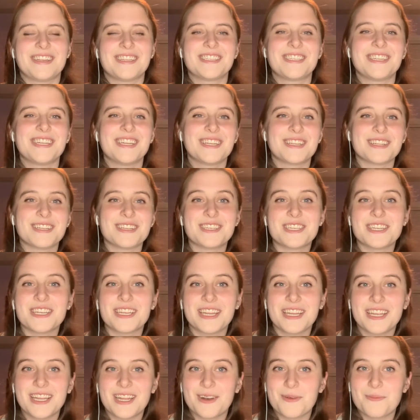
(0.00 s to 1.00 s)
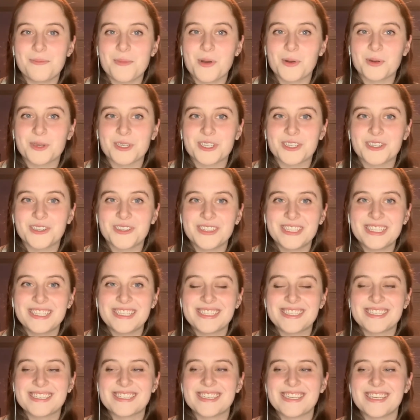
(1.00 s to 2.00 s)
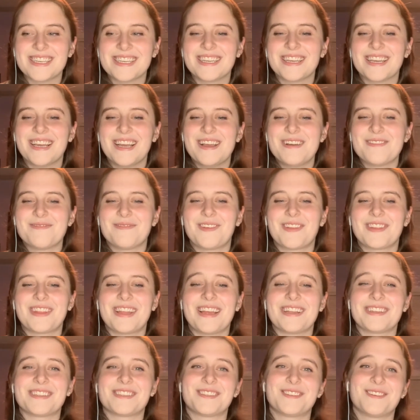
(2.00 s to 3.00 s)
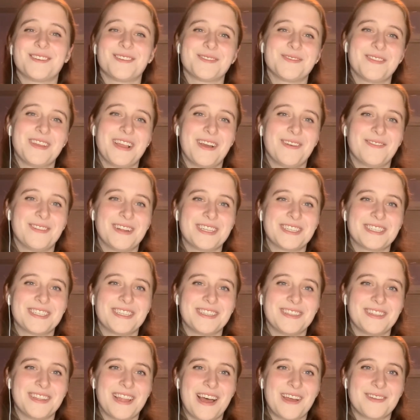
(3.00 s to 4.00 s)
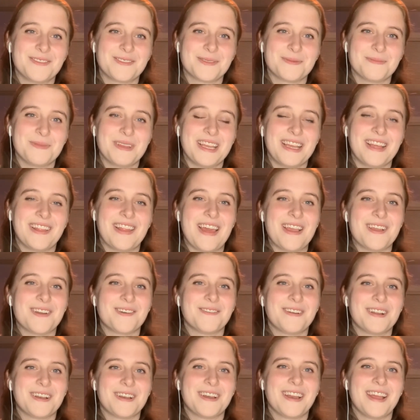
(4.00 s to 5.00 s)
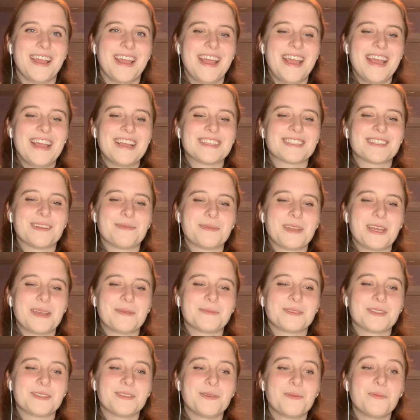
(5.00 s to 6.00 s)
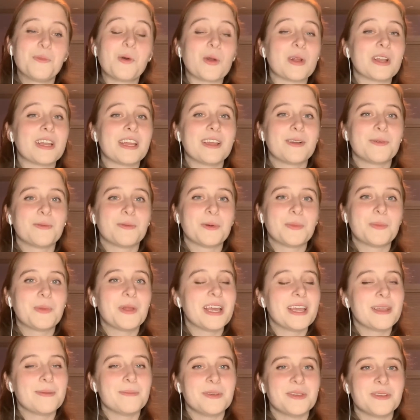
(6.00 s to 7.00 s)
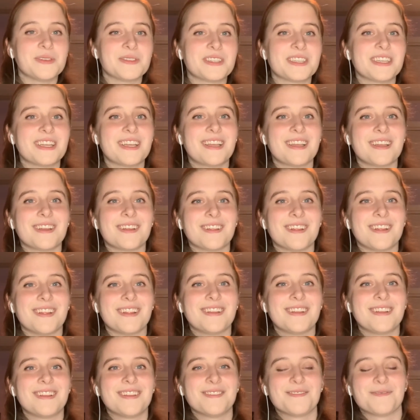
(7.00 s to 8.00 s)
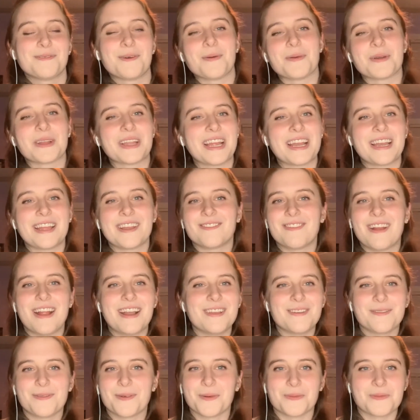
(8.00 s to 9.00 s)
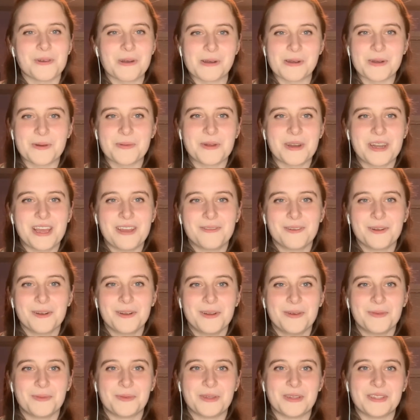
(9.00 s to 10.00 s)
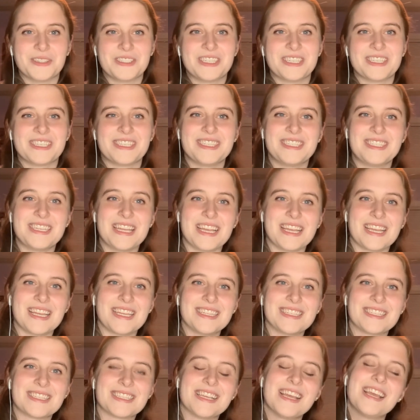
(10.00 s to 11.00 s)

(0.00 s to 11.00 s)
she can get emotional easy, but that just shows me how much she loves me. Like when sometimes in the morning we'll play music and while we're getting ready for work or whatever, and we'll just dance